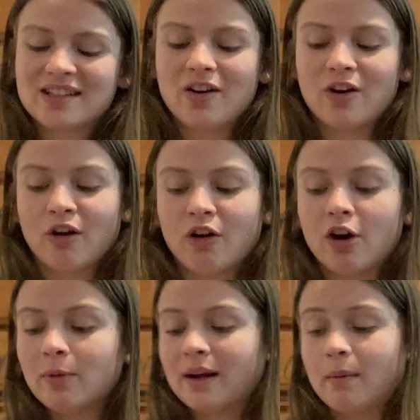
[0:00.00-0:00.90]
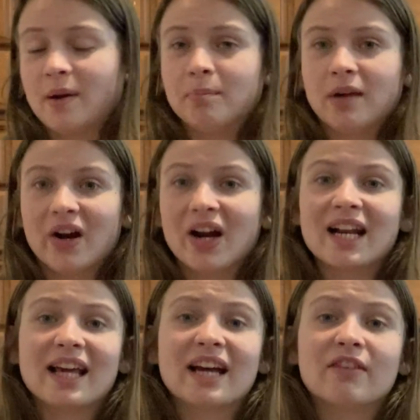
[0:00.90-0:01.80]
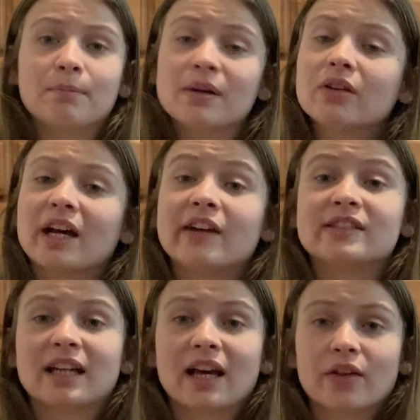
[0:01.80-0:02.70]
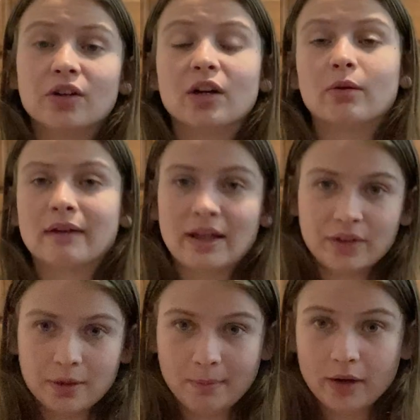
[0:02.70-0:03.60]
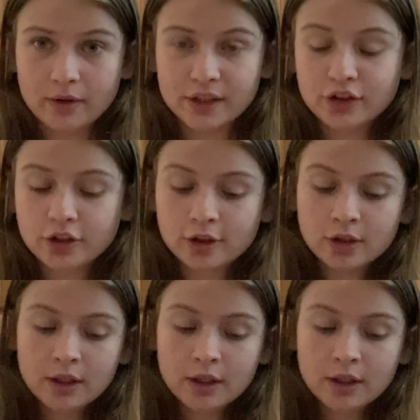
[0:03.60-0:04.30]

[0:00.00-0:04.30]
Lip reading: are already married and they have built lives together around their marriage.